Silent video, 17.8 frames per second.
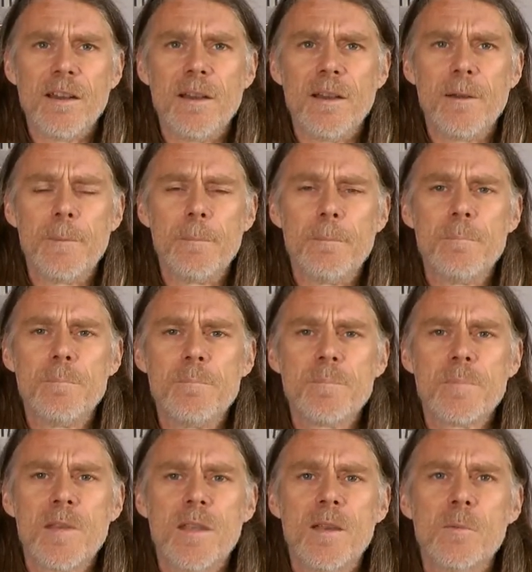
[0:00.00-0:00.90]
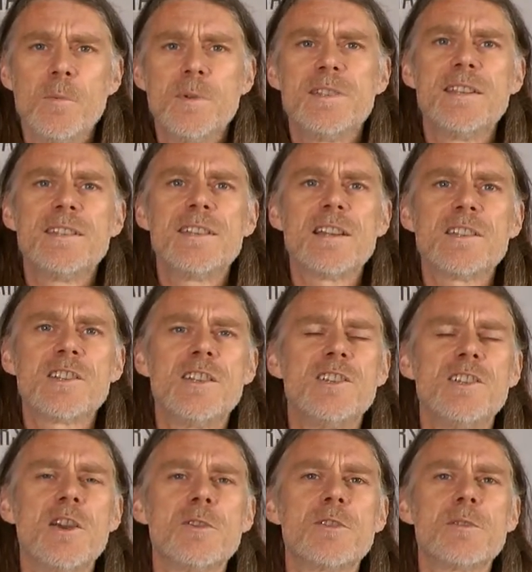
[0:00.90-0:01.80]
We did
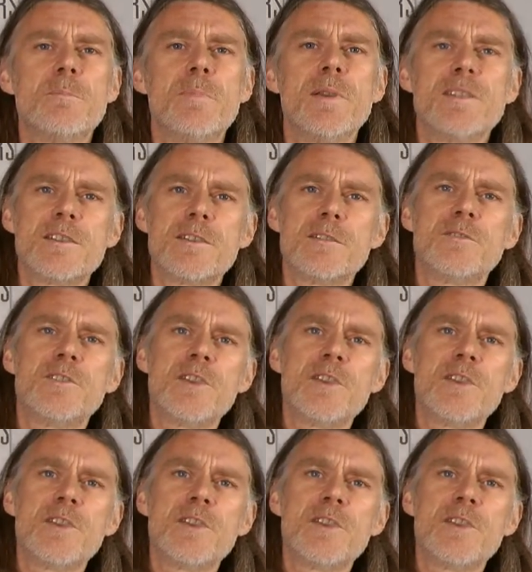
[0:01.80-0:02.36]
actually show some pictures of